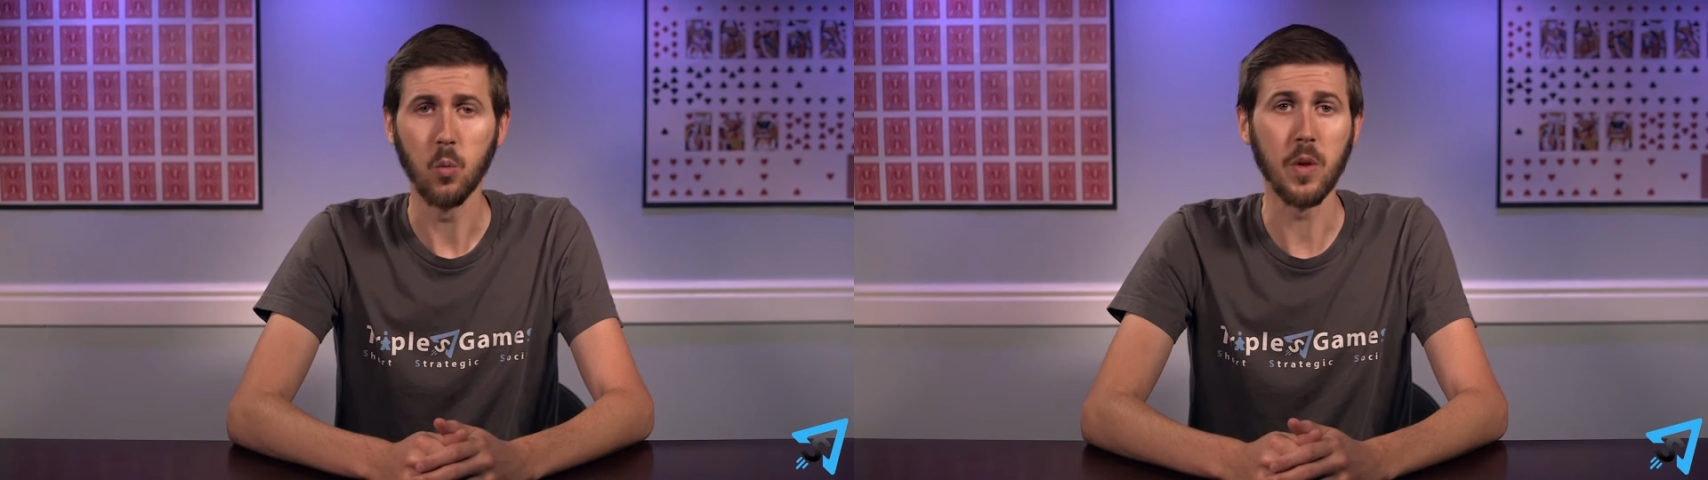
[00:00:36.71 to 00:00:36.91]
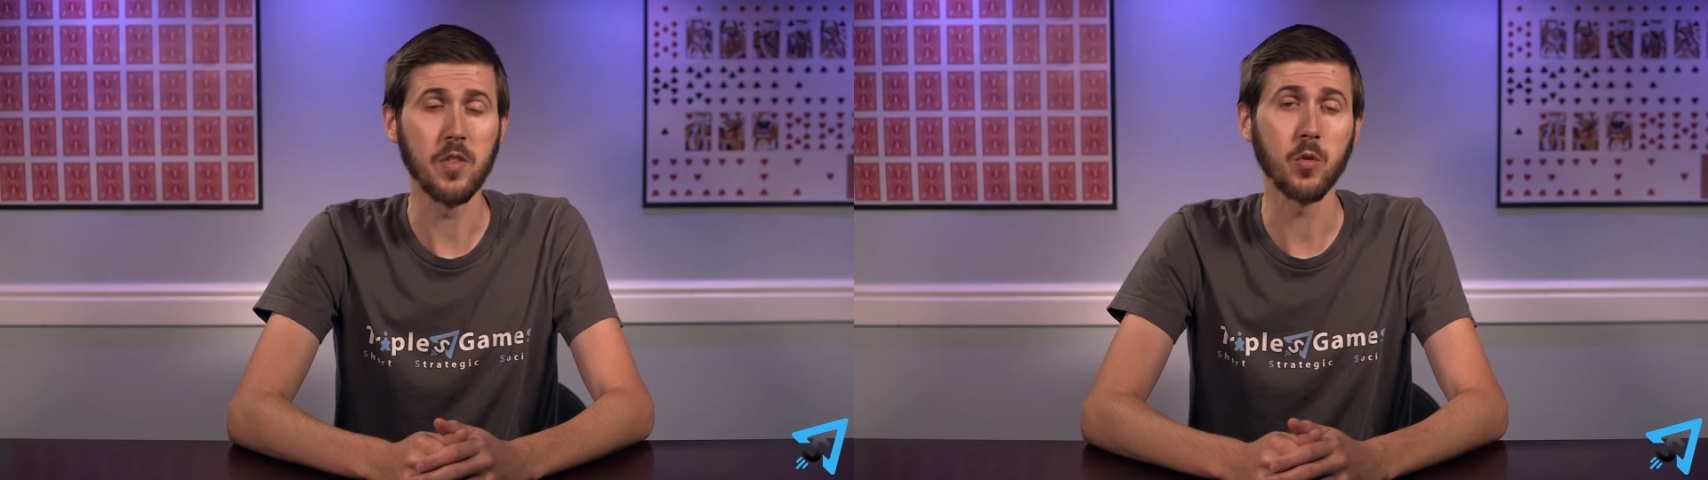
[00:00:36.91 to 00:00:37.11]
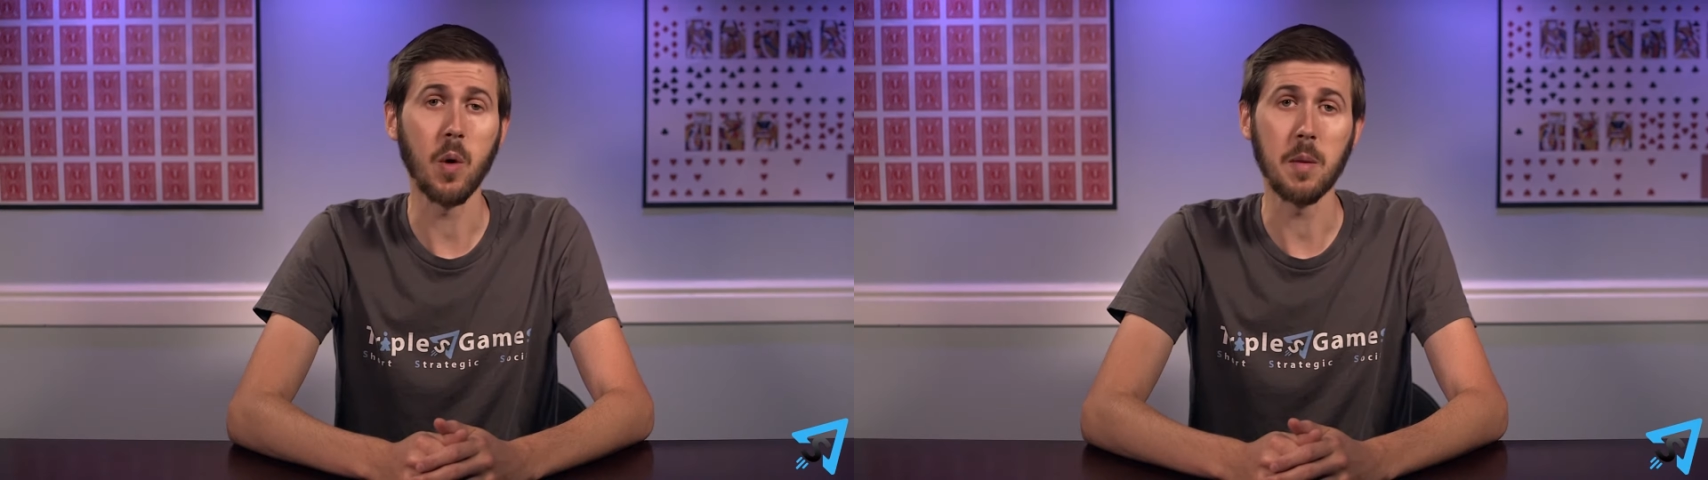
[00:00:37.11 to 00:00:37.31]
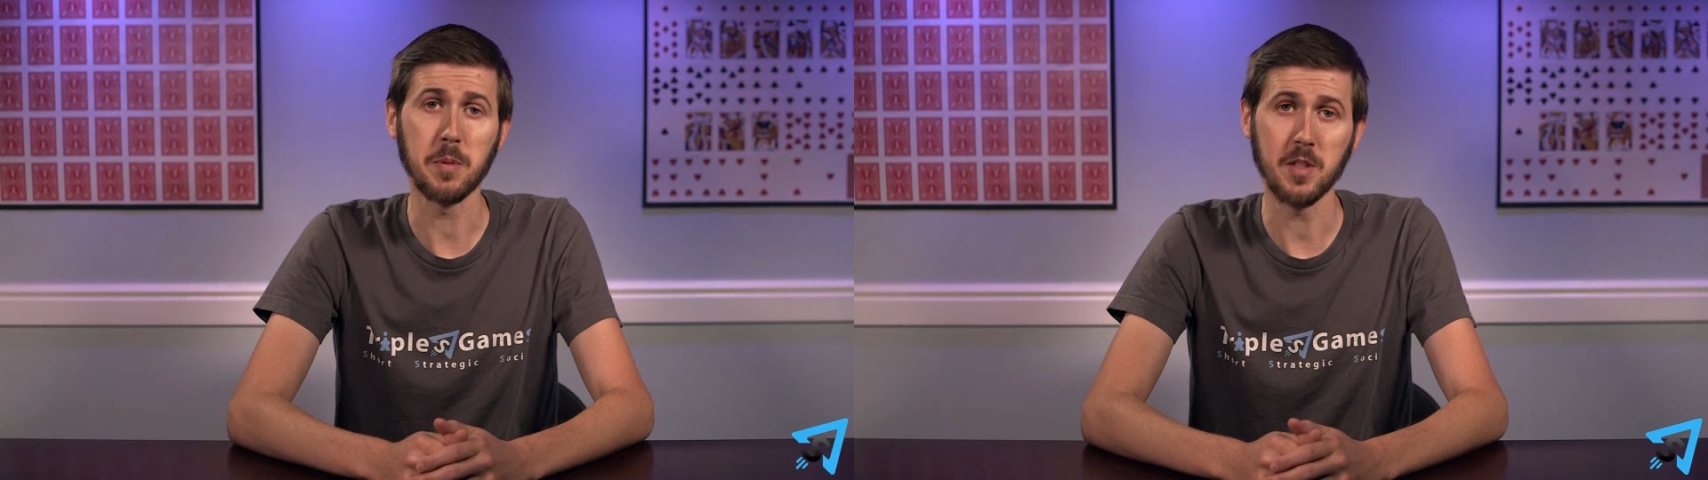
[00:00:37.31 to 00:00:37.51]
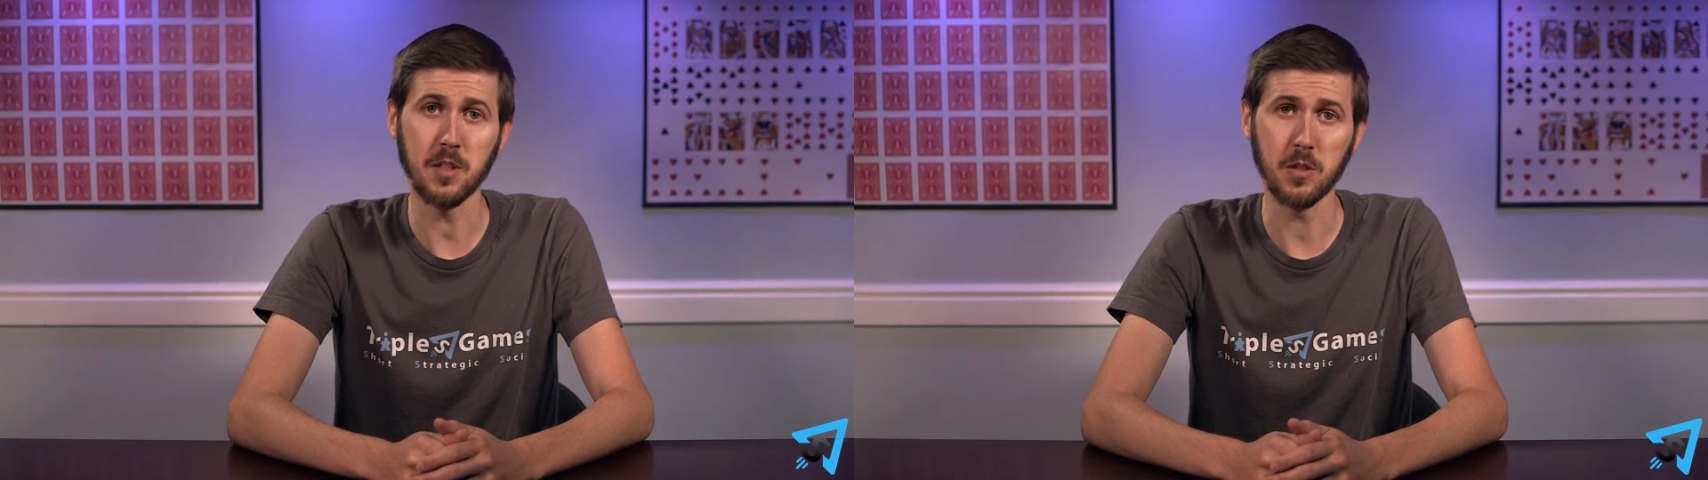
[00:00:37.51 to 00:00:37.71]
With
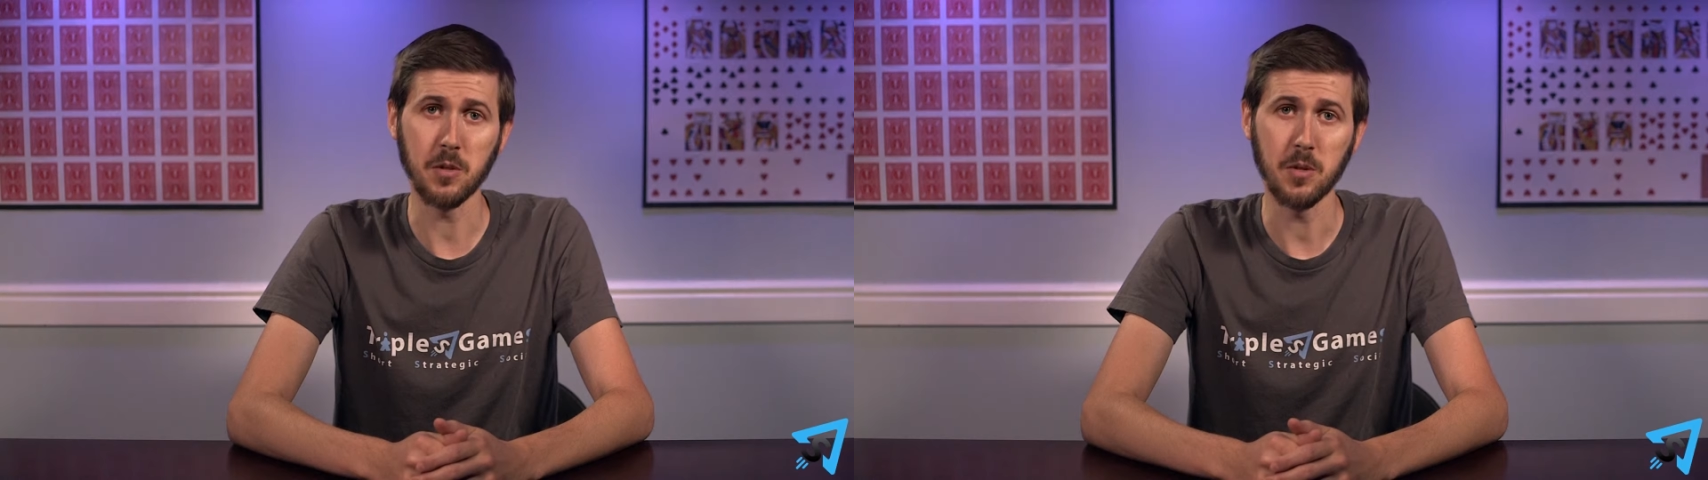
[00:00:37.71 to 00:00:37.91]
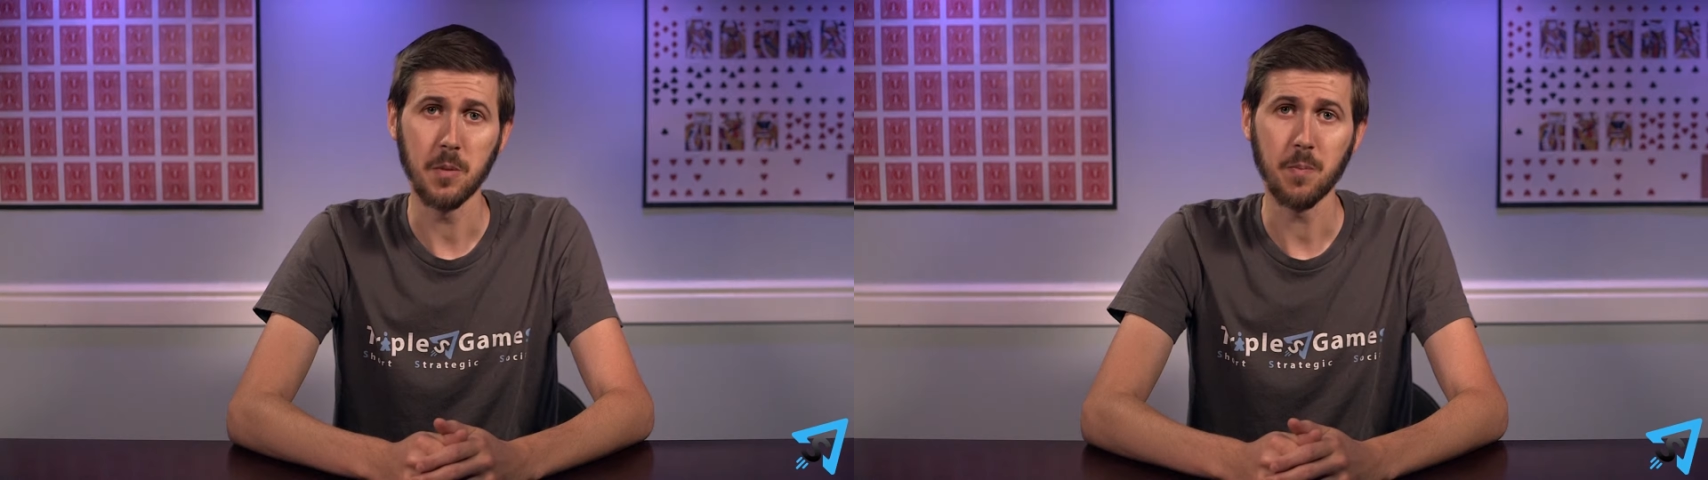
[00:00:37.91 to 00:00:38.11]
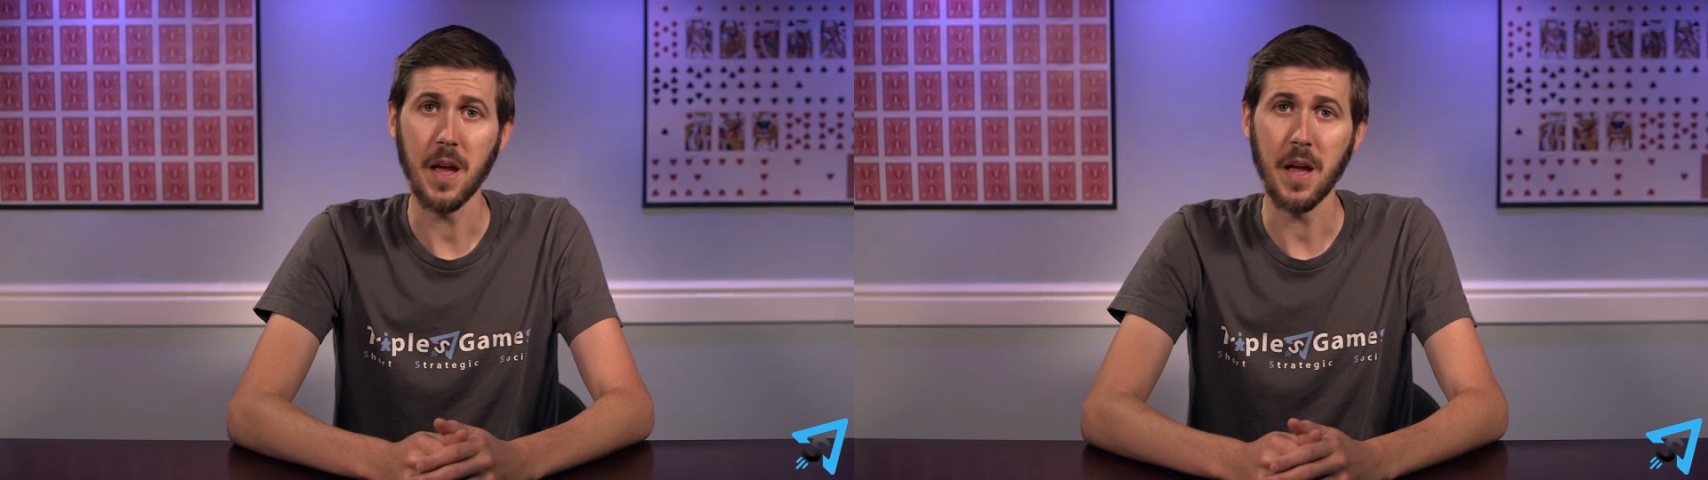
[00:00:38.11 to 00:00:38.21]
Swap two,